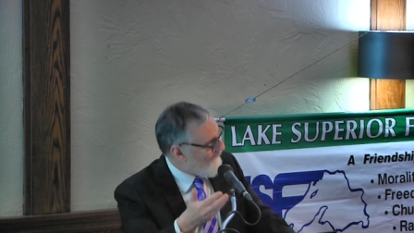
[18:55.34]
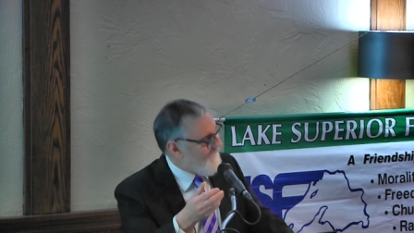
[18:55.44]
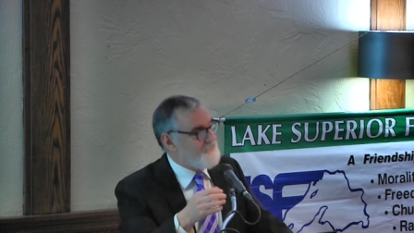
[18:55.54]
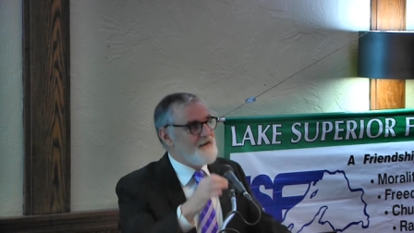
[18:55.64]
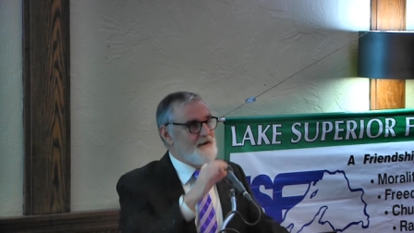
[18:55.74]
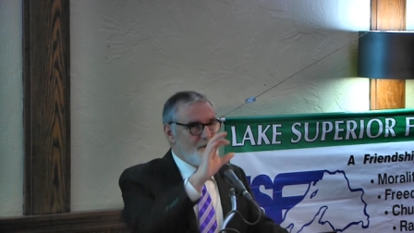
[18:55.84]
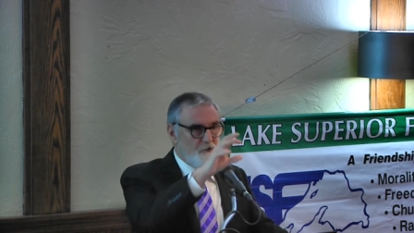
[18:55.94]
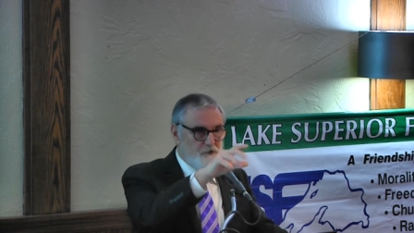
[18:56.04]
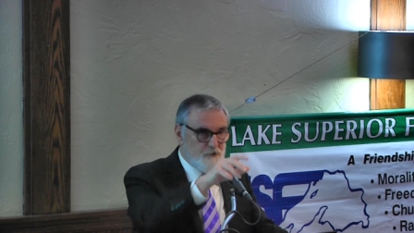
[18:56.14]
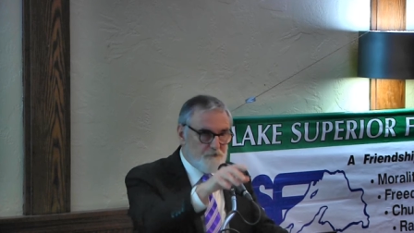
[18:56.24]
that and they
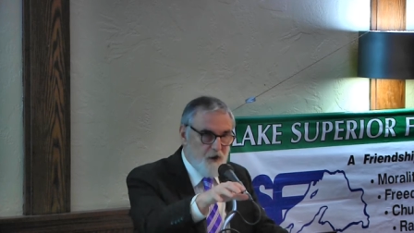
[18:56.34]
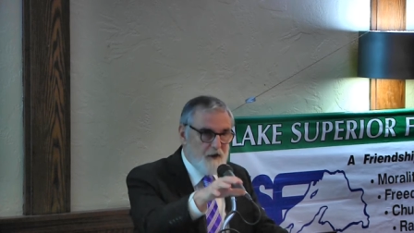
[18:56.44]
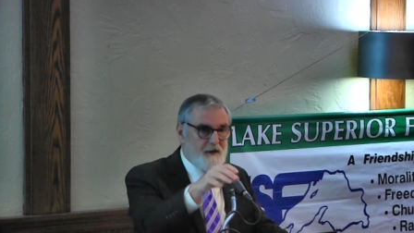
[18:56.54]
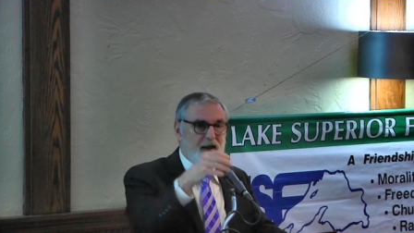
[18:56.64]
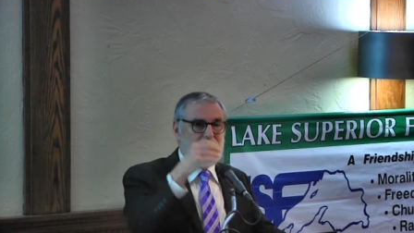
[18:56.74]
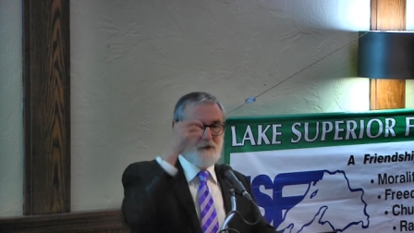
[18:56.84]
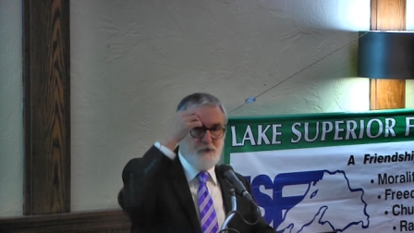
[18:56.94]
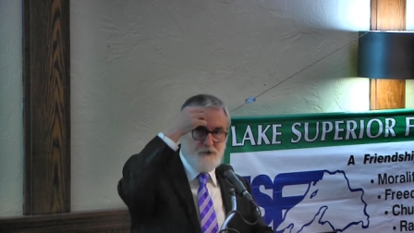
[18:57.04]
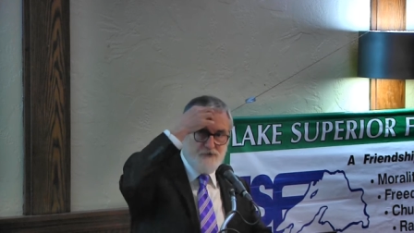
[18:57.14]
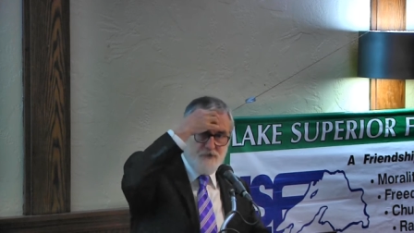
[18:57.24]
look at your body
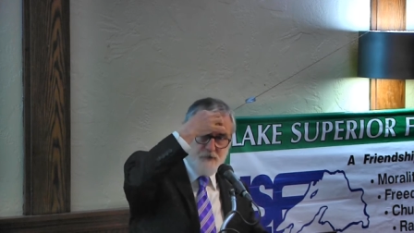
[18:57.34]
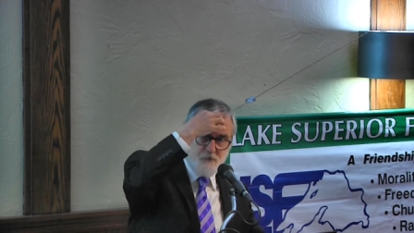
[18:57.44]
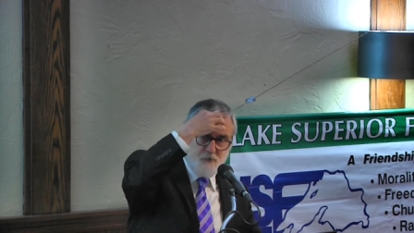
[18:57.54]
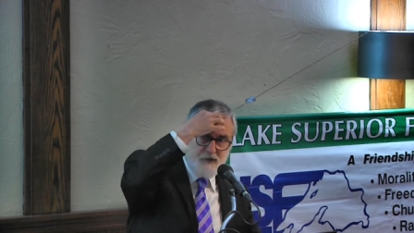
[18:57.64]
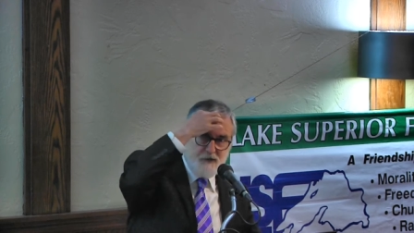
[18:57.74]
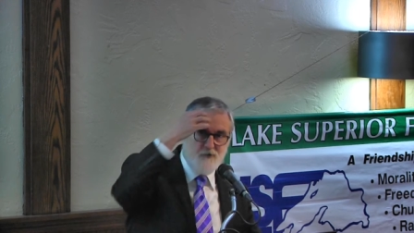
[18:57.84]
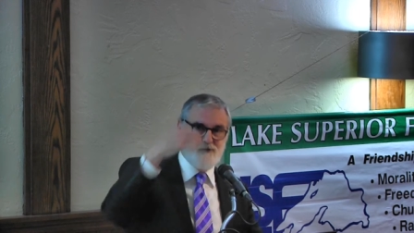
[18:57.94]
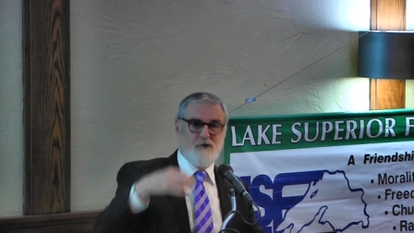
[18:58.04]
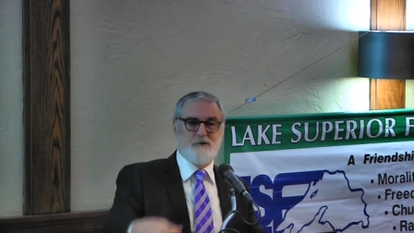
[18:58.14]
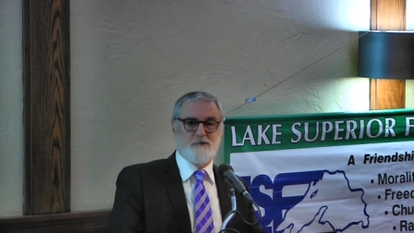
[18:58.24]
language, little
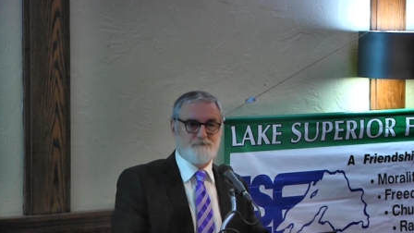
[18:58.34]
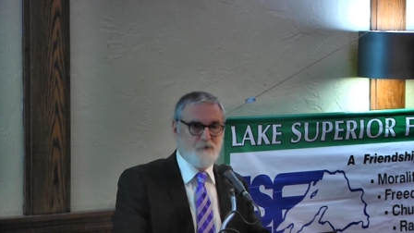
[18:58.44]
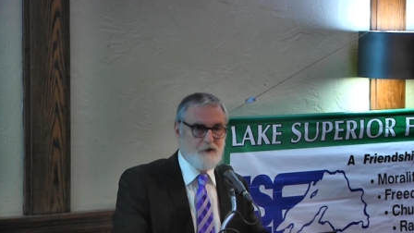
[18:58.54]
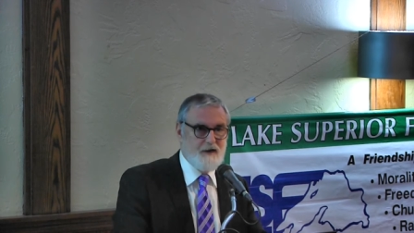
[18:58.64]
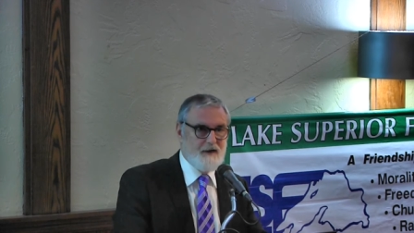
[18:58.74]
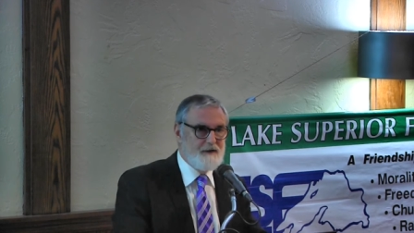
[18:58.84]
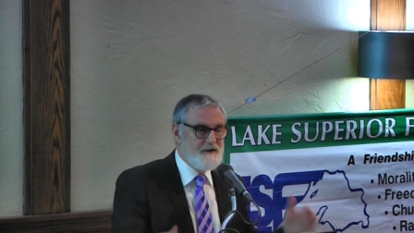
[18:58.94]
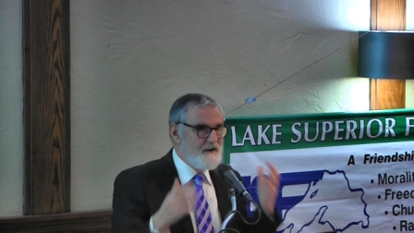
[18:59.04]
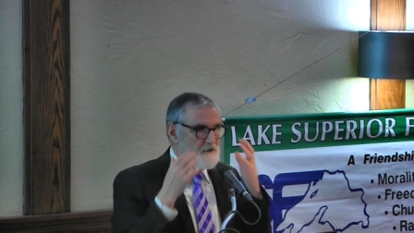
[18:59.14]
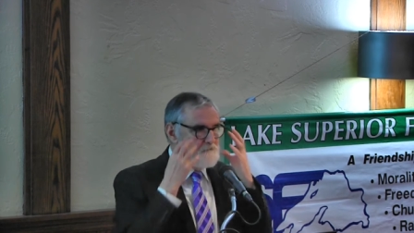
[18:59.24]
wrinkles on your
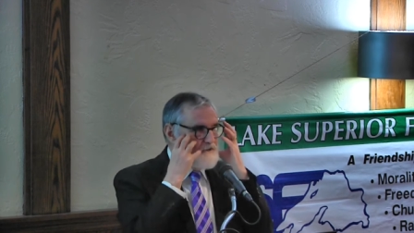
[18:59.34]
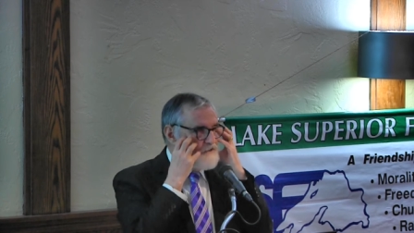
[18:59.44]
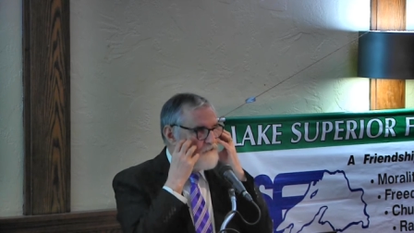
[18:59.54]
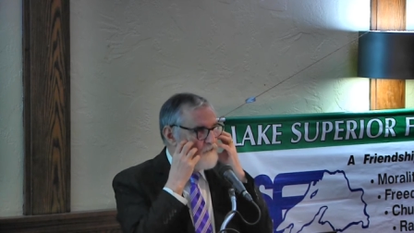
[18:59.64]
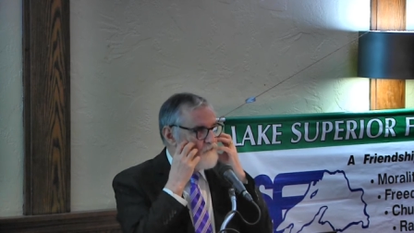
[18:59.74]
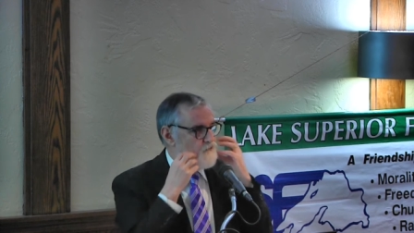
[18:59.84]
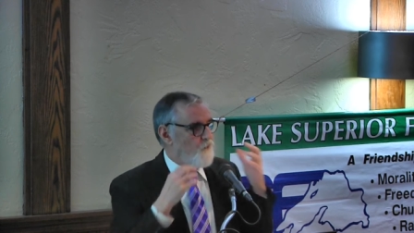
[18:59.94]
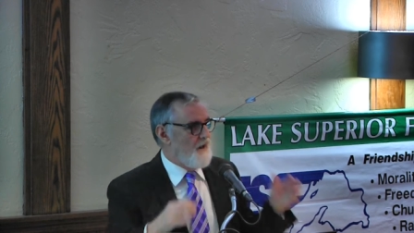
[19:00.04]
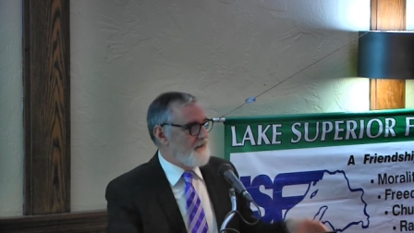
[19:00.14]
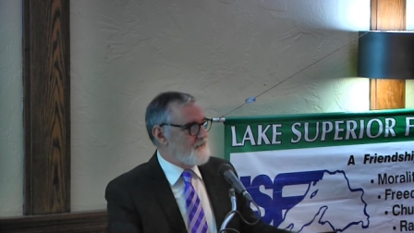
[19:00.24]
forehead, beads of
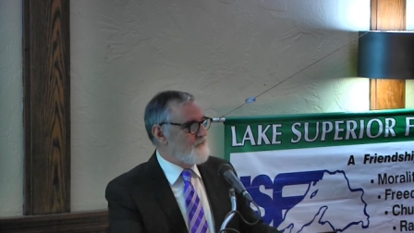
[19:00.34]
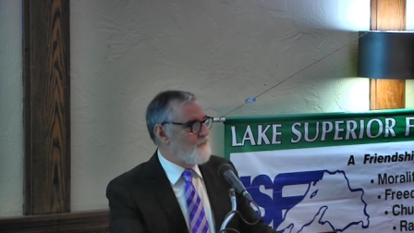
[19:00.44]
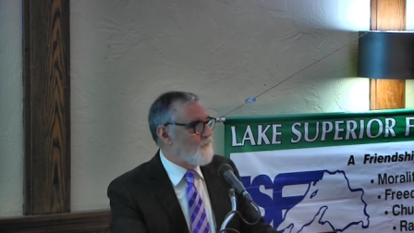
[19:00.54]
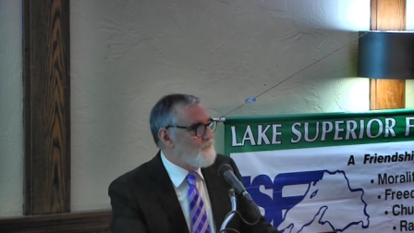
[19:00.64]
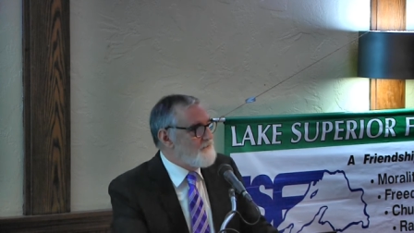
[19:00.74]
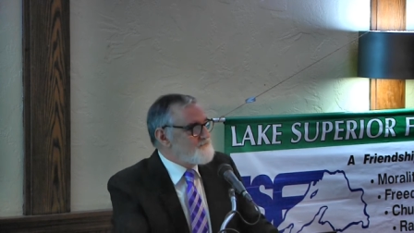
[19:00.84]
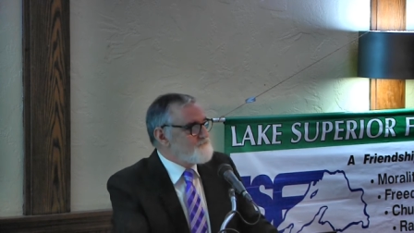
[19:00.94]
sweat, you know.